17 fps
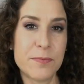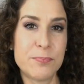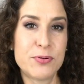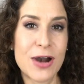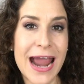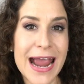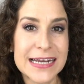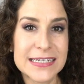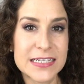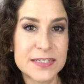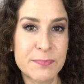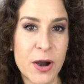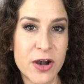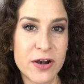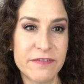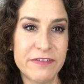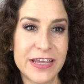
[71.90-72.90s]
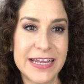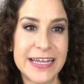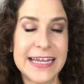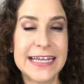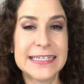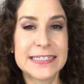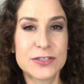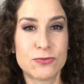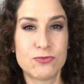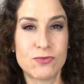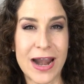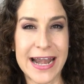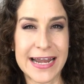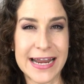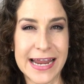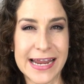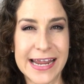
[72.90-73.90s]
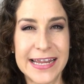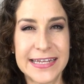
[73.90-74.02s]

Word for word: the practice part of it is the writing.